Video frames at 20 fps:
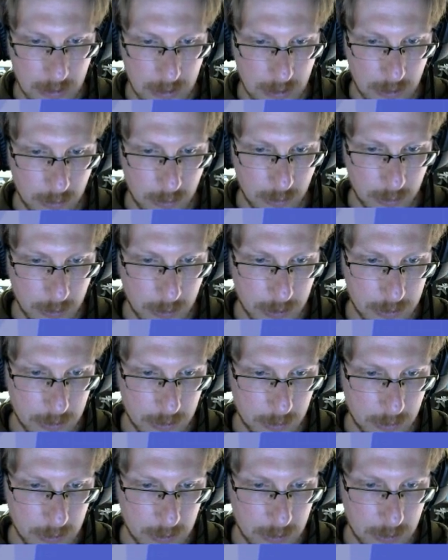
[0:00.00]
We'll put
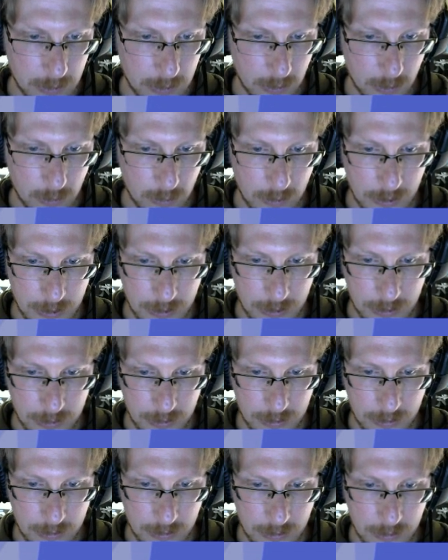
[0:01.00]
some
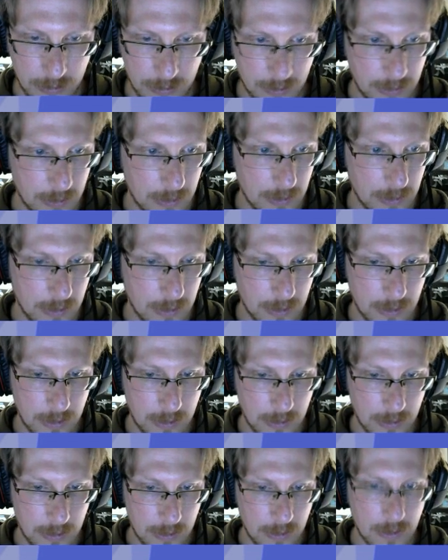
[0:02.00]
doors.
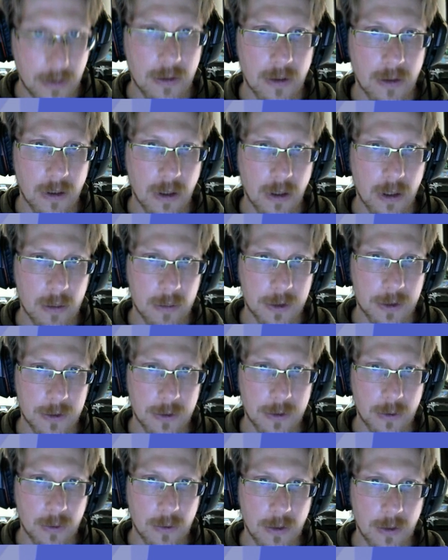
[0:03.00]
Armored
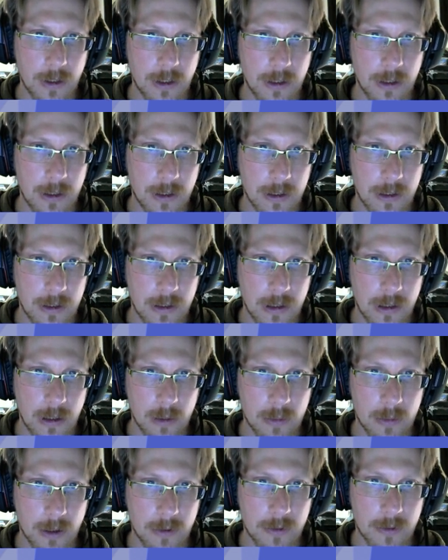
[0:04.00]
door.
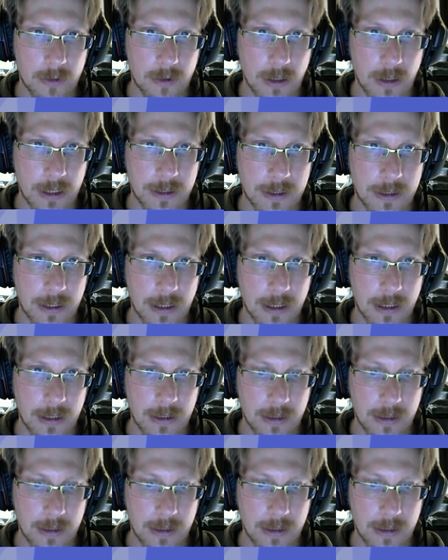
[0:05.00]
About right there.